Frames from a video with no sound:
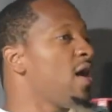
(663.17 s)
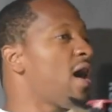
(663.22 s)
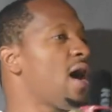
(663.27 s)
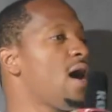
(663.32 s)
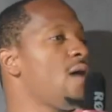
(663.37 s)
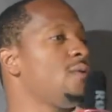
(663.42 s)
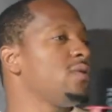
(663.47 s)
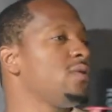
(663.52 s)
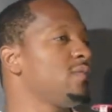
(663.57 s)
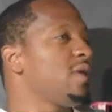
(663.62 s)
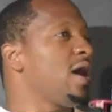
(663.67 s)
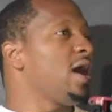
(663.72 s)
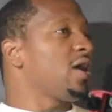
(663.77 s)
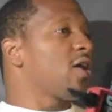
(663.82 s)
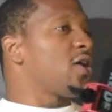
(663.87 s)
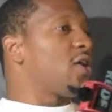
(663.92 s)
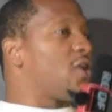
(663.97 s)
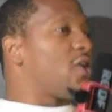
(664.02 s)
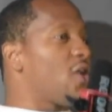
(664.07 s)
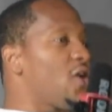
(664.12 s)
I'm with my
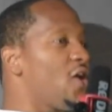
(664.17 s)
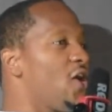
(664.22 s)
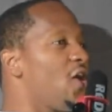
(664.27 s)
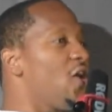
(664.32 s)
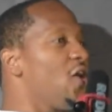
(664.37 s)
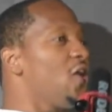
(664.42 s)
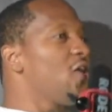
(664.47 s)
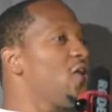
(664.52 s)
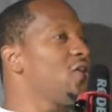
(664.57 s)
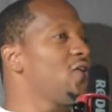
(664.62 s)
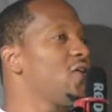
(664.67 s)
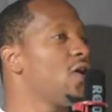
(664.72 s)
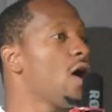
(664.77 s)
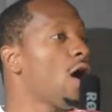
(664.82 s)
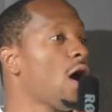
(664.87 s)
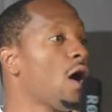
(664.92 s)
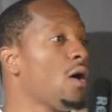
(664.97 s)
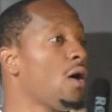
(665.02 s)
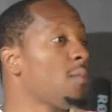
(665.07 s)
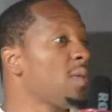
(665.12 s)
girl.
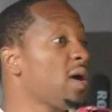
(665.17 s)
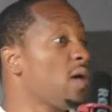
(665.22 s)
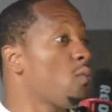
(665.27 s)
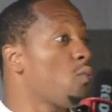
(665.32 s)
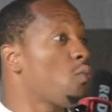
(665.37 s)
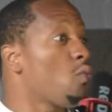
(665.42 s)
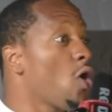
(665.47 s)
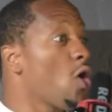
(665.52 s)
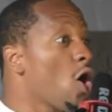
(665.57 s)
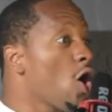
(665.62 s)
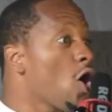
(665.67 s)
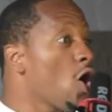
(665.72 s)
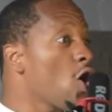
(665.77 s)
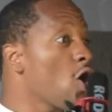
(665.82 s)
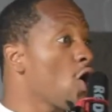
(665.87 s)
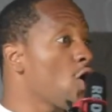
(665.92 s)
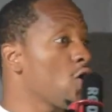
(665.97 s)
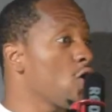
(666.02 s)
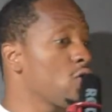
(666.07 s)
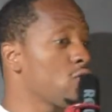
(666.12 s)
Oh, I'm at
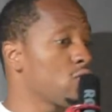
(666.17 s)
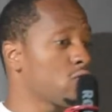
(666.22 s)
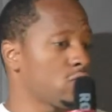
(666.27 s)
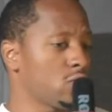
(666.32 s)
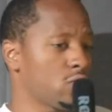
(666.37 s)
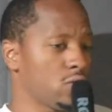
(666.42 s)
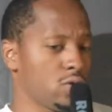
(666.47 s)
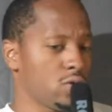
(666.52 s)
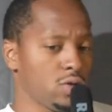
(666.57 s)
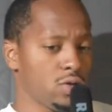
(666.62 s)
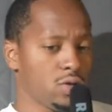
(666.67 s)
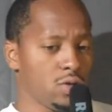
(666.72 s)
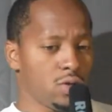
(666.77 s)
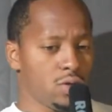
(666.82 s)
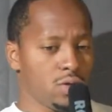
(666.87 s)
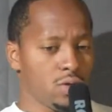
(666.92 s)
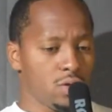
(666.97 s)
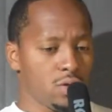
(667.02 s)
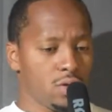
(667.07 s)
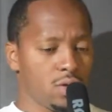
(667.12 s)
work.
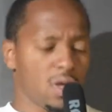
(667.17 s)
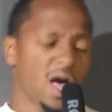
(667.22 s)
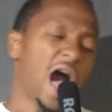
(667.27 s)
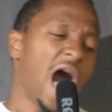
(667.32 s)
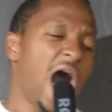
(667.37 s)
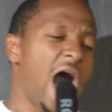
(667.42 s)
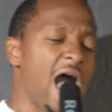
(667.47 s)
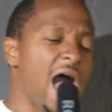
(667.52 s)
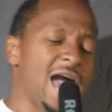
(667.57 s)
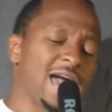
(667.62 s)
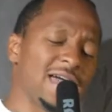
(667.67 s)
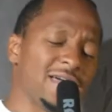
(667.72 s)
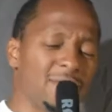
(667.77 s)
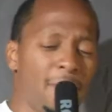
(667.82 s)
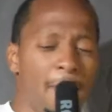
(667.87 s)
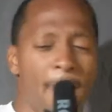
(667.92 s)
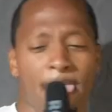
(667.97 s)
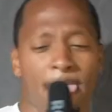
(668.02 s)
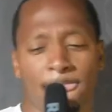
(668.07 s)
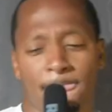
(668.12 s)
Alright.
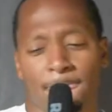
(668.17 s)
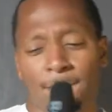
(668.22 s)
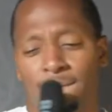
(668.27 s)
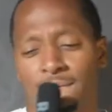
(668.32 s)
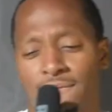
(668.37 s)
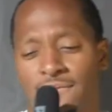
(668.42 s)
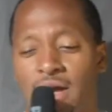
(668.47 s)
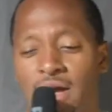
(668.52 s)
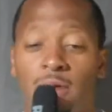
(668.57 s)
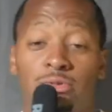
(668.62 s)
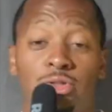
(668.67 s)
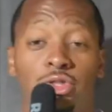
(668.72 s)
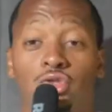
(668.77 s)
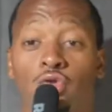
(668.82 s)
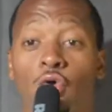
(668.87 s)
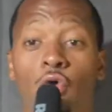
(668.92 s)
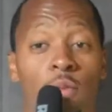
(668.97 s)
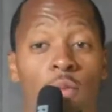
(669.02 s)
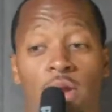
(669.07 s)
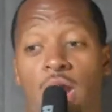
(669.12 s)
I'm
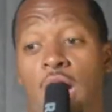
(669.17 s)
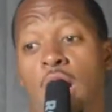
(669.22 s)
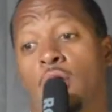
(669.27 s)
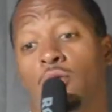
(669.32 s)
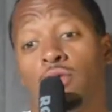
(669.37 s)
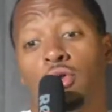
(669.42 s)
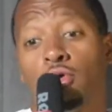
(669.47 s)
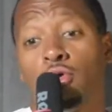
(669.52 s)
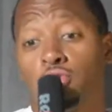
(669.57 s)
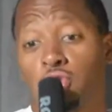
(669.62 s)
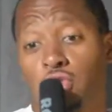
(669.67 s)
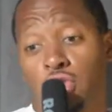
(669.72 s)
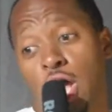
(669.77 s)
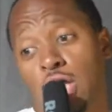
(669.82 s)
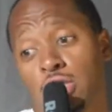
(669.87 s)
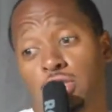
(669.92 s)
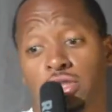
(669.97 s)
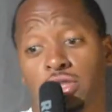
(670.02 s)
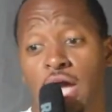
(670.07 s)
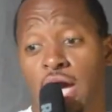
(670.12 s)
stupid. I don't know shit.
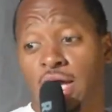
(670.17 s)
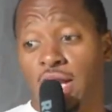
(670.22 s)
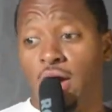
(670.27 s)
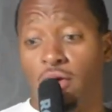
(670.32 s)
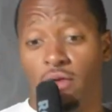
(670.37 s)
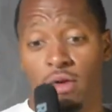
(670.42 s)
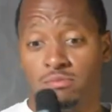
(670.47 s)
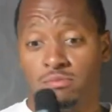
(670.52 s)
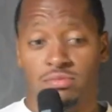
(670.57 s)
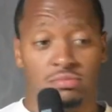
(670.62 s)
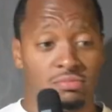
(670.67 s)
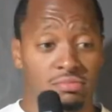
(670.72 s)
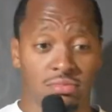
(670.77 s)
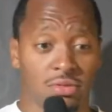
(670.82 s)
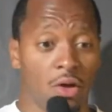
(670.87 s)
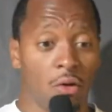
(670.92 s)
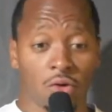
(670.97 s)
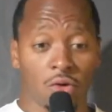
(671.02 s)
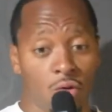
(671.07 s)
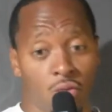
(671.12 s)
I just got out. I
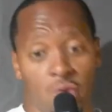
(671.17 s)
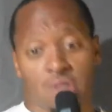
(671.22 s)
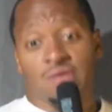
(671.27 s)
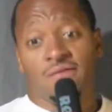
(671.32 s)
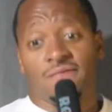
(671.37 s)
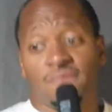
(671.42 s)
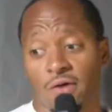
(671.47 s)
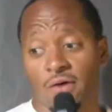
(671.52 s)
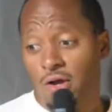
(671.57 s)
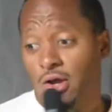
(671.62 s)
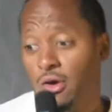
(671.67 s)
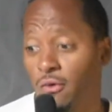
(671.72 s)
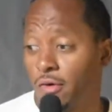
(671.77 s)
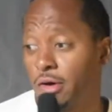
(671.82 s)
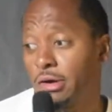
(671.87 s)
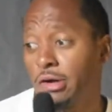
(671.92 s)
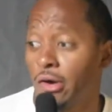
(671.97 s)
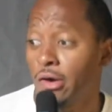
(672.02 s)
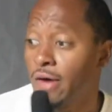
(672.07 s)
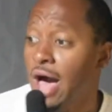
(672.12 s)
don't know what the fuck going
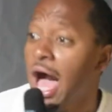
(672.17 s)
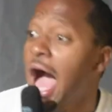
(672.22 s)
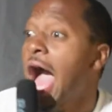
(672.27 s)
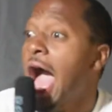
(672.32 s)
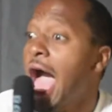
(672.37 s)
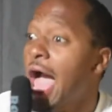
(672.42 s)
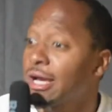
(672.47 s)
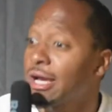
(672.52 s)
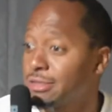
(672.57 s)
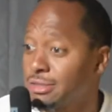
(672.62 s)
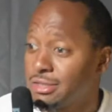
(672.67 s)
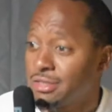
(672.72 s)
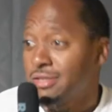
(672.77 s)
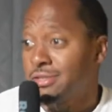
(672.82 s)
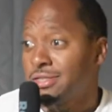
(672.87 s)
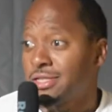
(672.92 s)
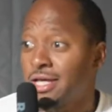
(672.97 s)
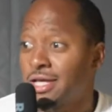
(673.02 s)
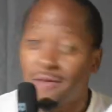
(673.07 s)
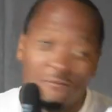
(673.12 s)
on. Alright,
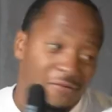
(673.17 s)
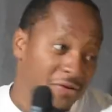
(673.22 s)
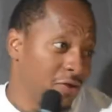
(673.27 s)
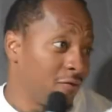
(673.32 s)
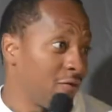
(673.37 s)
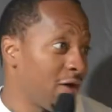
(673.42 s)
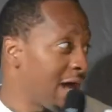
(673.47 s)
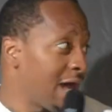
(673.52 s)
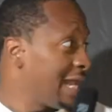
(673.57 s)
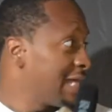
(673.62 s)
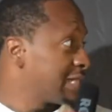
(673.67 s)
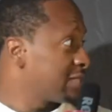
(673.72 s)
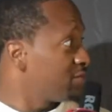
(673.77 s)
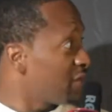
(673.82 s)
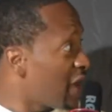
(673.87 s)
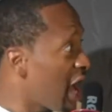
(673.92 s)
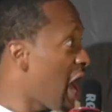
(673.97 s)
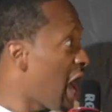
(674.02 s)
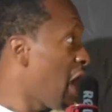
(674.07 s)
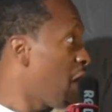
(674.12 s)
shit. I'm finna go holler at some
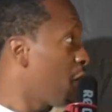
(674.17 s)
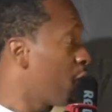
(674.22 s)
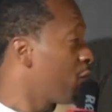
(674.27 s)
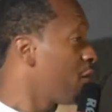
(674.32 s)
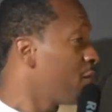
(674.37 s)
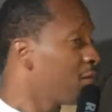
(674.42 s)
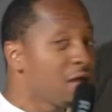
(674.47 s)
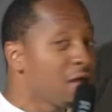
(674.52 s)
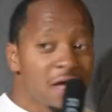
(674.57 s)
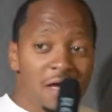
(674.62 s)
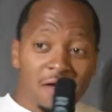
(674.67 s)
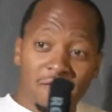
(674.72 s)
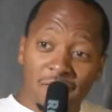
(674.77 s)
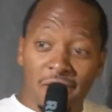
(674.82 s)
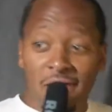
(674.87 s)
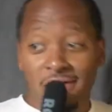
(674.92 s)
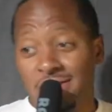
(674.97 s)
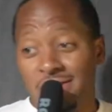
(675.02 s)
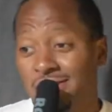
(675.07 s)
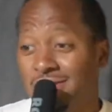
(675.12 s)
hoe.
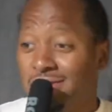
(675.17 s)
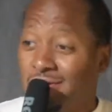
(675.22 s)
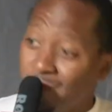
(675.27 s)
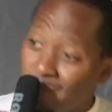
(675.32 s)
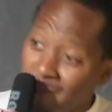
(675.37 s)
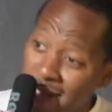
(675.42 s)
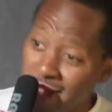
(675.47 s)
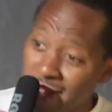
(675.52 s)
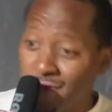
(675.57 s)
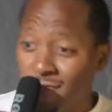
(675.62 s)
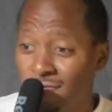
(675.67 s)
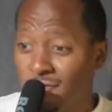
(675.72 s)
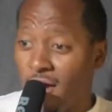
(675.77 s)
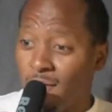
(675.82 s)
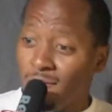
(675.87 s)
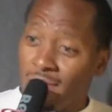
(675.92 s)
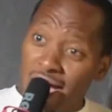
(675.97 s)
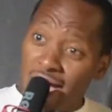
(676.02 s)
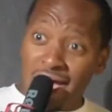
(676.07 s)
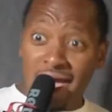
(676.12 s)
Fuck the little bitch, you
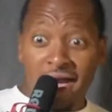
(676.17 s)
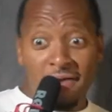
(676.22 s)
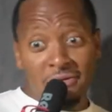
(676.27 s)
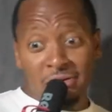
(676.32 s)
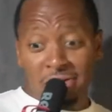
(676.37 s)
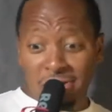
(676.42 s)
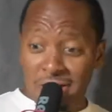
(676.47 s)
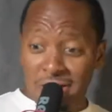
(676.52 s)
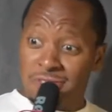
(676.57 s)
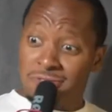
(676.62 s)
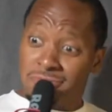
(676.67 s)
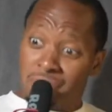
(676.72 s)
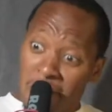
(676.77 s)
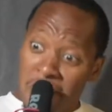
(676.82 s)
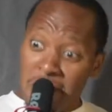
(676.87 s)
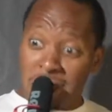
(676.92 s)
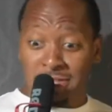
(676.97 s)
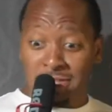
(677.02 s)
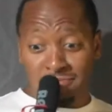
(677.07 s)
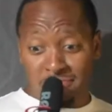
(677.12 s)
know, I might have a little
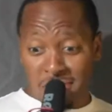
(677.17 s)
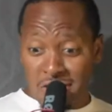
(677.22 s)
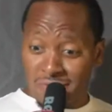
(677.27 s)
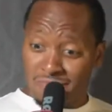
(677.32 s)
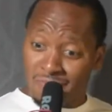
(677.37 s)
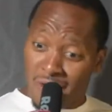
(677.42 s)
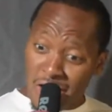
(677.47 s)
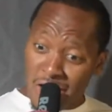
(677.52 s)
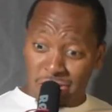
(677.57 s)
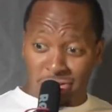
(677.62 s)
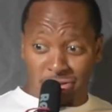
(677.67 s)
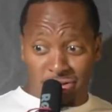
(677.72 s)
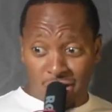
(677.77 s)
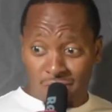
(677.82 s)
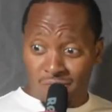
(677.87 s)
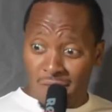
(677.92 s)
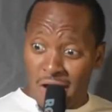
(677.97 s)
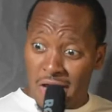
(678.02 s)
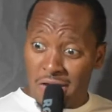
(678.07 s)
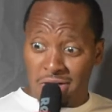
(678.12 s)
threesome. Bitch might
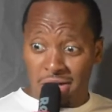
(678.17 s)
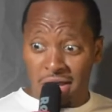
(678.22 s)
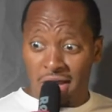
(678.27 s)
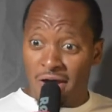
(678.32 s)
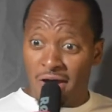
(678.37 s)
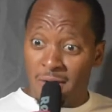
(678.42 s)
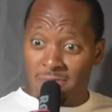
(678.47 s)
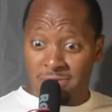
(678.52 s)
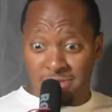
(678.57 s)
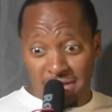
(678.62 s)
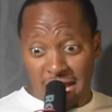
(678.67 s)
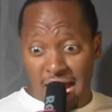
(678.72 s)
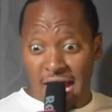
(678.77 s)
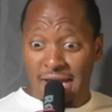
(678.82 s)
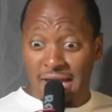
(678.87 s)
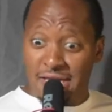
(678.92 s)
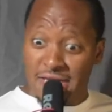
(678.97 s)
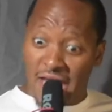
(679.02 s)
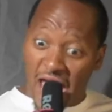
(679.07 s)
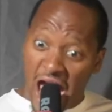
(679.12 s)
suck my dick
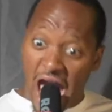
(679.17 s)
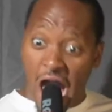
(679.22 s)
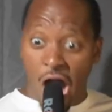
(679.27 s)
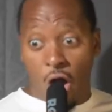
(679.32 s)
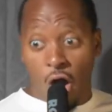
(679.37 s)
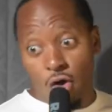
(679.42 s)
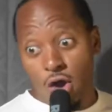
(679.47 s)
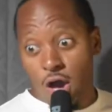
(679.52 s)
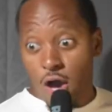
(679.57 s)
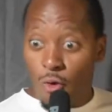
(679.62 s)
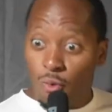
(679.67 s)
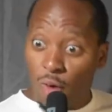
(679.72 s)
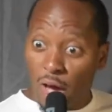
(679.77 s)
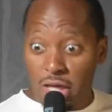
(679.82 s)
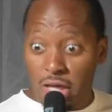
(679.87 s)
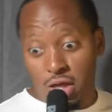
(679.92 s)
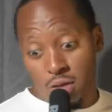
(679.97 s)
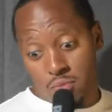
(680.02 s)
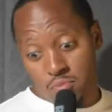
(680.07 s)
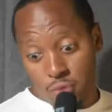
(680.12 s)
upside down while
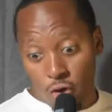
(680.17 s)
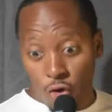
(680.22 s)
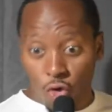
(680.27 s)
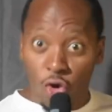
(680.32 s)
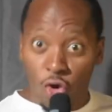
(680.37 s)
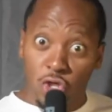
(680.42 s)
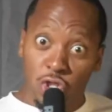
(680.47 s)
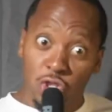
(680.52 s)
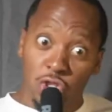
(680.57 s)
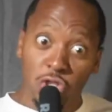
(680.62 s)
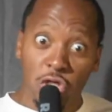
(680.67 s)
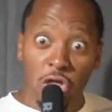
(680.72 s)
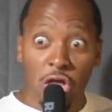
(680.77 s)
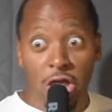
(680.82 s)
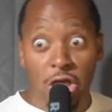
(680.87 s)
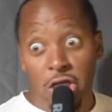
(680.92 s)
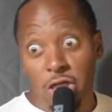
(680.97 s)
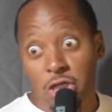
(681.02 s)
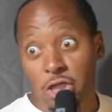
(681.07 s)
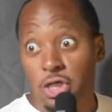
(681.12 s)
you bullshit.
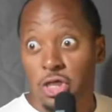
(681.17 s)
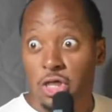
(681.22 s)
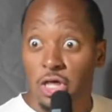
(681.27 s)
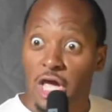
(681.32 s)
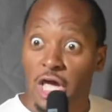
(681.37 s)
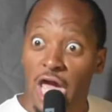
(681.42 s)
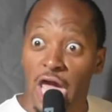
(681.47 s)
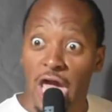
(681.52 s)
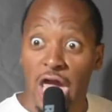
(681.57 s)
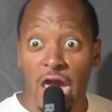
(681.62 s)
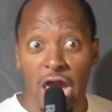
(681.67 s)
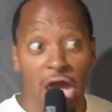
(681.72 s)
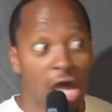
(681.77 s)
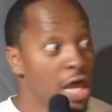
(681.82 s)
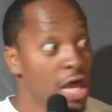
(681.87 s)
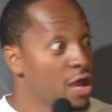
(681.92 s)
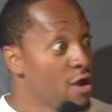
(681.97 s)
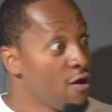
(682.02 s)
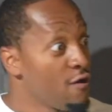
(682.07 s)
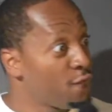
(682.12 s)

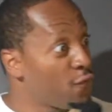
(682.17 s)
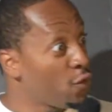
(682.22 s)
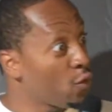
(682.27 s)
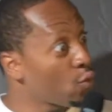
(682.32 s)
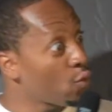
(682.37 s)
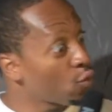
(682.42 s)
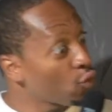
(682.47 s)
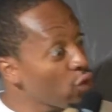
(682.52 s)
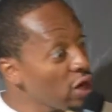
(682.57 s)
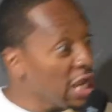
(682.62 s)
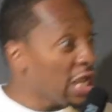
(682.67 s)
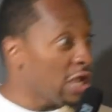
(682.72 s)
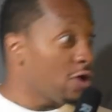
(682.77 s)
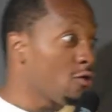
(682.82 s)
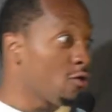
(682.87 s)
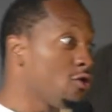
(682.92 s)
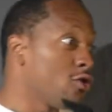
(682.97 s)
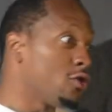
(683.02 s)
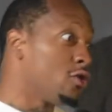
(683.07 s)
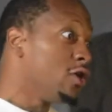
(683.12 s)
For
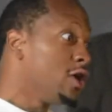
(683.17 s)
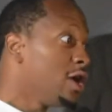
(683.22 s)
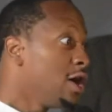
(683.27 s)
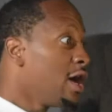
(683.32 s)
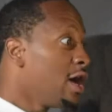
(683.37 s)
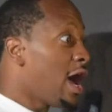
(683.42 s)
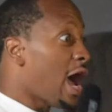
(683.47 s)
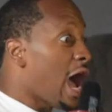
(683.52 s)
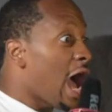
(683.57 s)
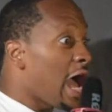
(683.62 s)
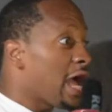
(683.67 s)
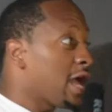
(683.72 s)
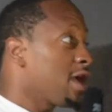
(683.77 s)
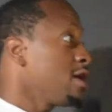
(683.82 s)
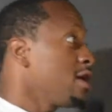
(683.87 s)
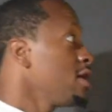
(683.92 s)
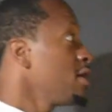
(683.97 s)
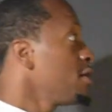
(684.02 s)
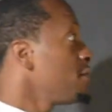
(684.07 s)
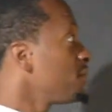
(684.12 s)
real. Hey,
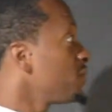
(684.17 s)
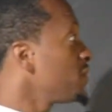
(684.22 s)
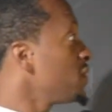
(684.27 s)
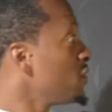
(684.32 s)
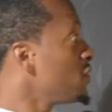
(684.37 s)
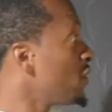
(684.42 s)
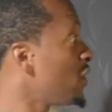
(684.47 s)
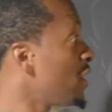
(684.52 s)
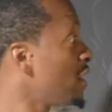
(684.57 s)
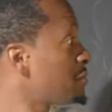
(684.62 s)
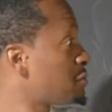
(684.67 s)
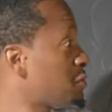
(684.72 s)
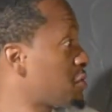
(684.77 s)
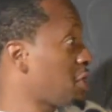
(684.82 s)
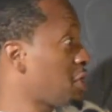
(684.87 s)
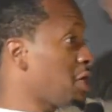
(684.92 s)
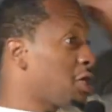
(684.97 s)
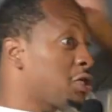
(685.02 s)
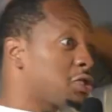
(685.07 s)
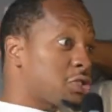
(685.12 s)
you know what
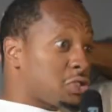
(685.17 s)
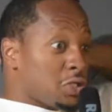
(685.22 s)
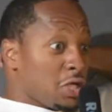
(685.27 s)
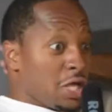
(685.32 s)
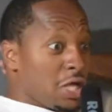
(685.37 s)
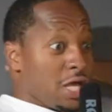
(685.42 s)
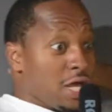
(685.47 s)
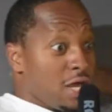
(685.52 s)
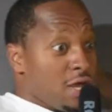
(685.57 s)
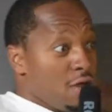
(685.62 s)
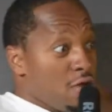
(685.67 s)
I'm saying?